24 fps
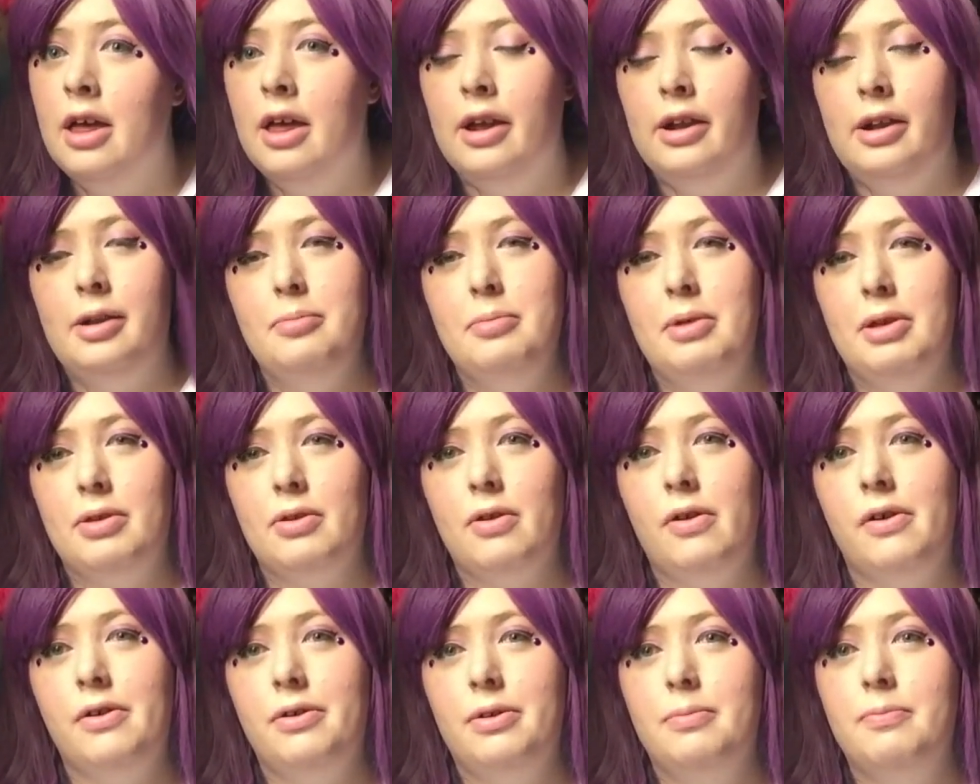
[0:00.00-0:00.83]
she makes
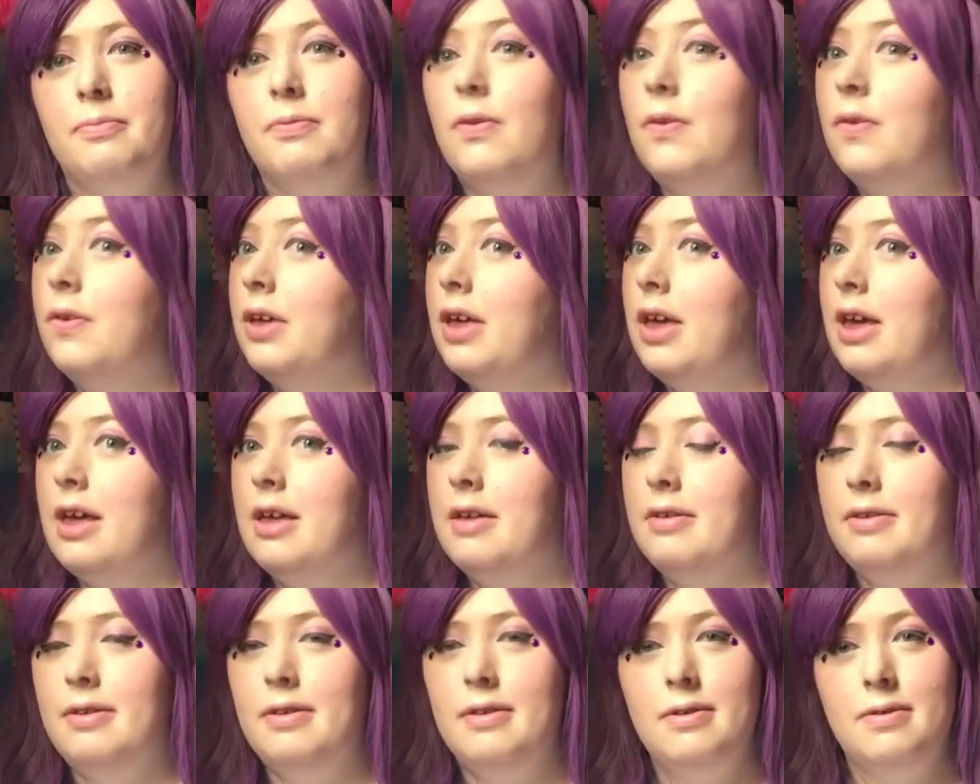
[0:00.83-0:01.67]
awesome phone
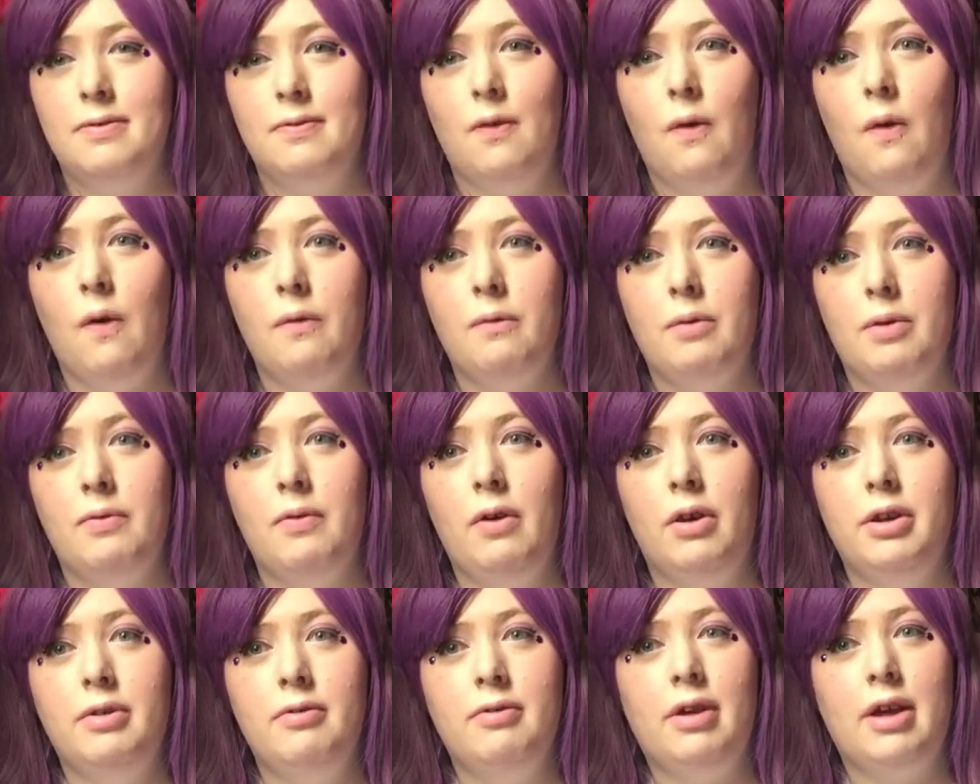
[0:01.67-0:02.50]
cases for with
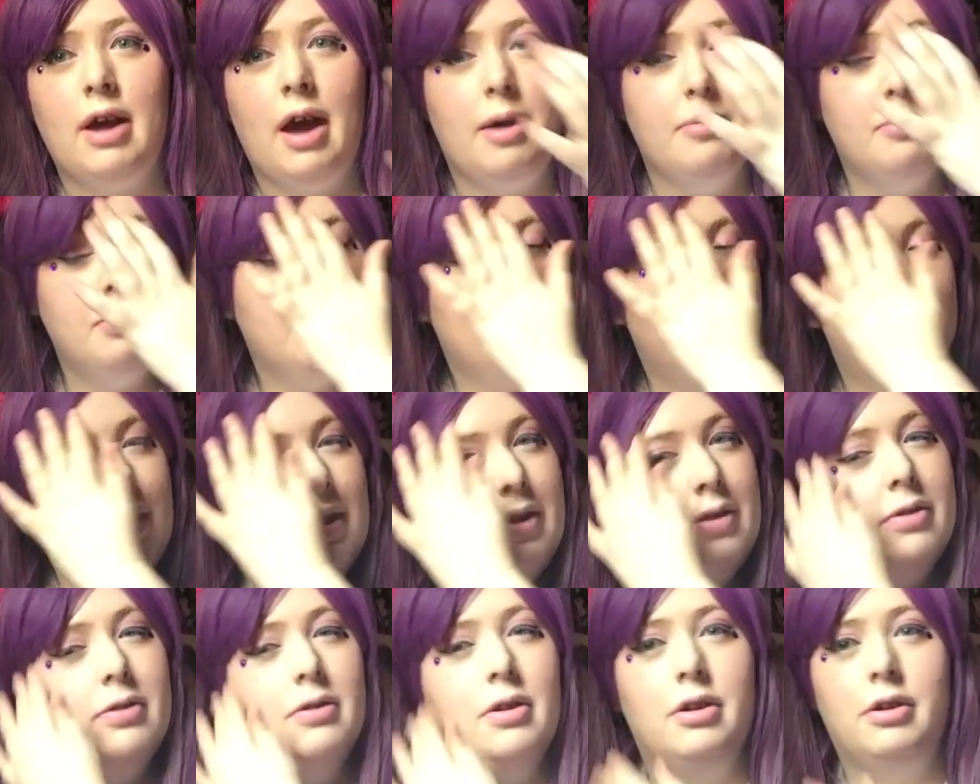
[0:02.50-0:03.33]
all different types of
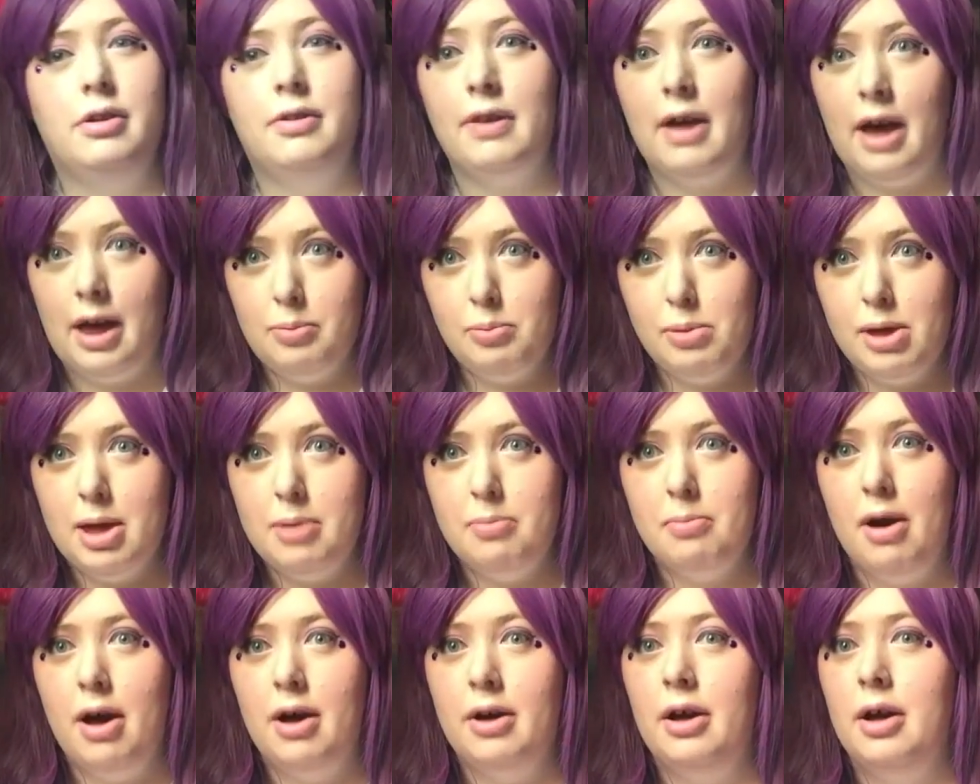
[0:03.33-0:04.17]
themes, not just anime
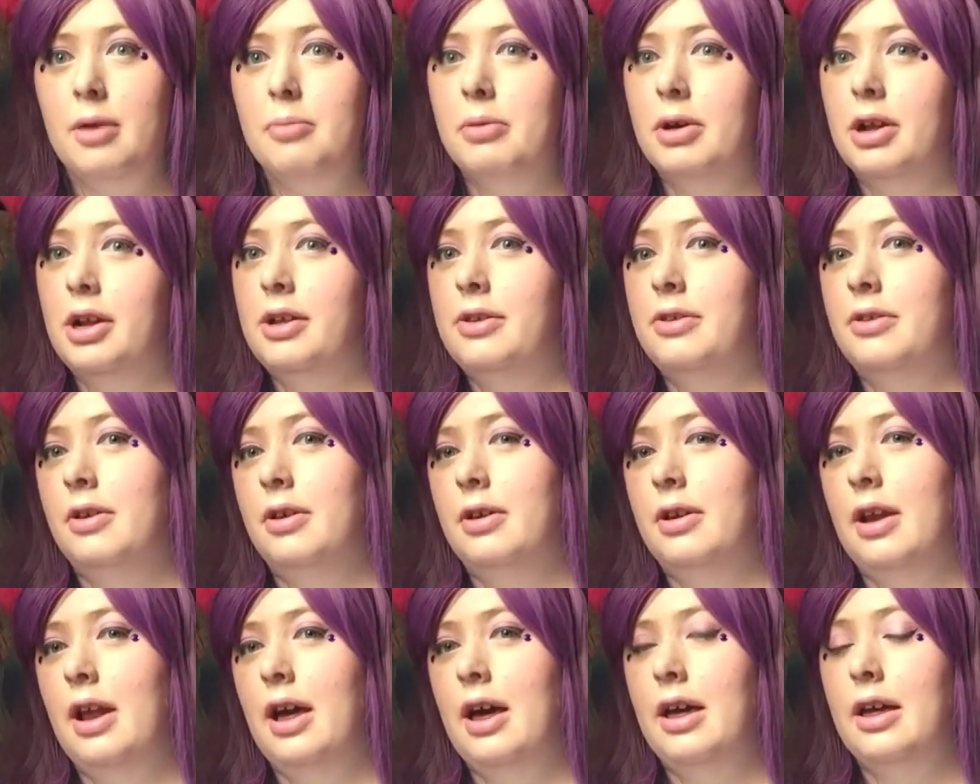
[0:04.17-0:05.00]
and manga, but she's
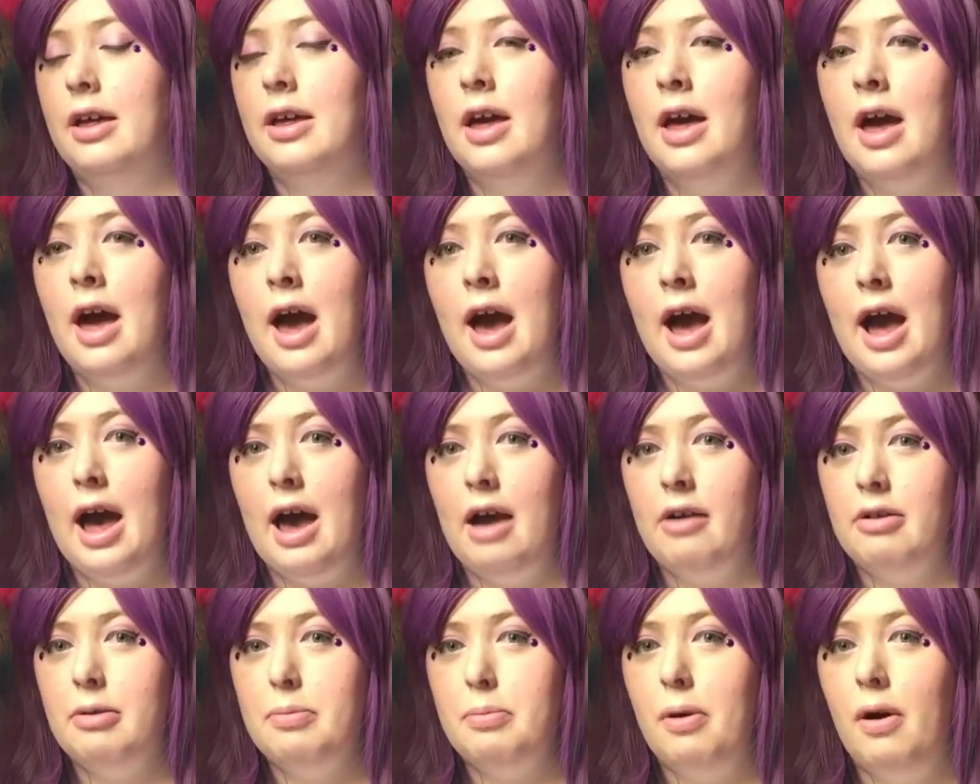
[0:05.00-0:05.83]
done like
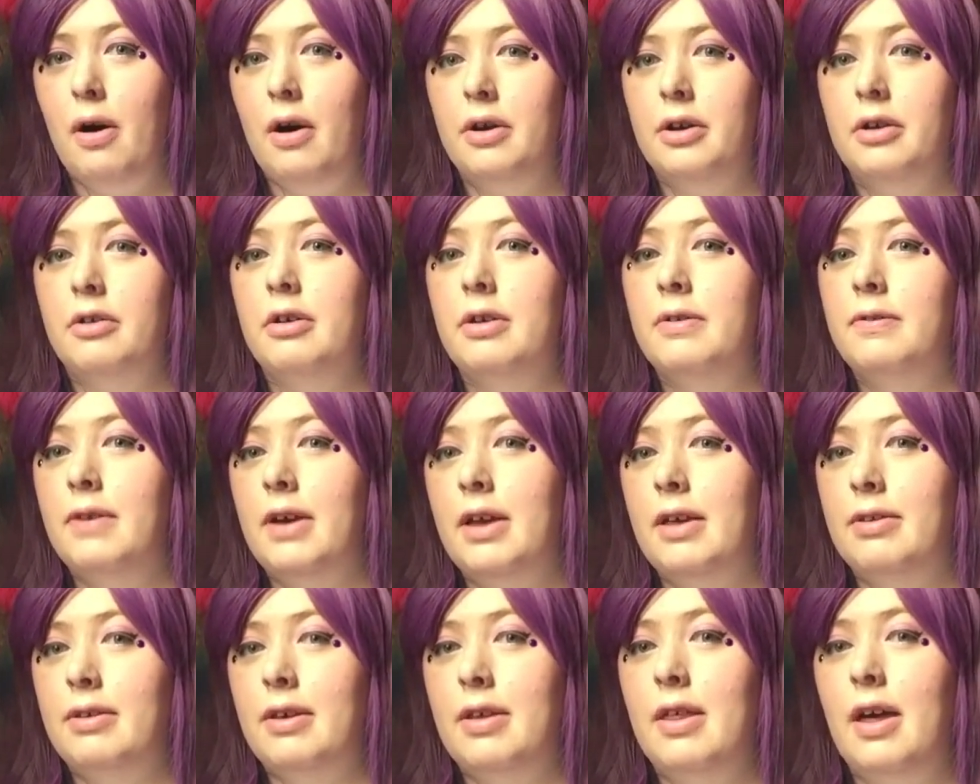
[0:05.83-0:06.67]
Harry Potter and
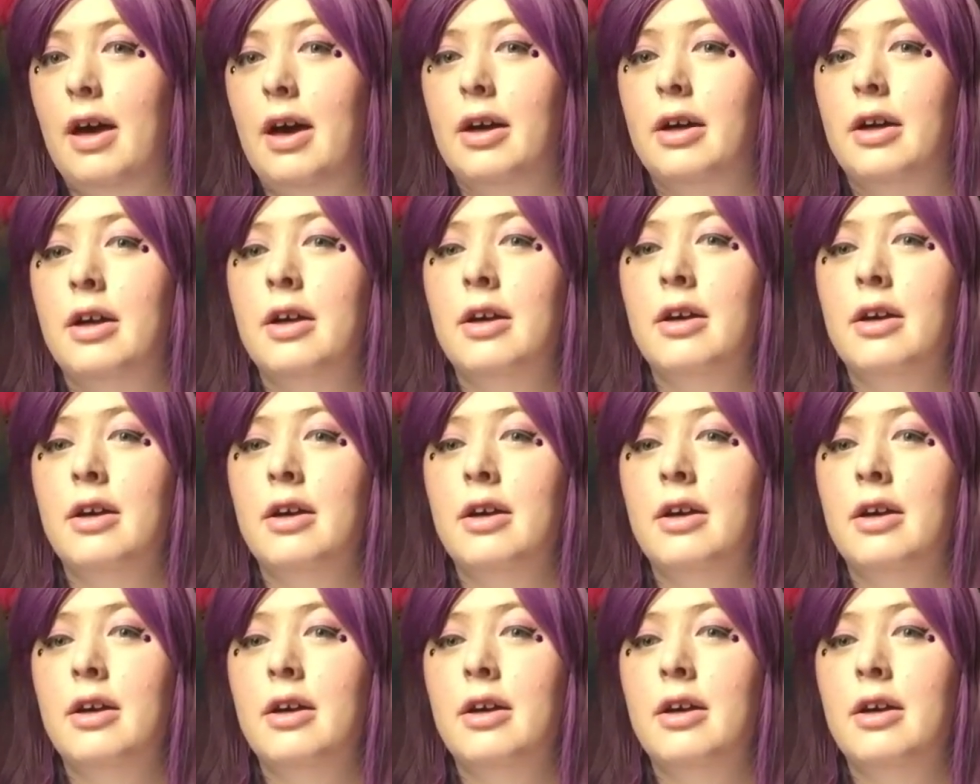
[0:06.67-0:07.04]
things like that.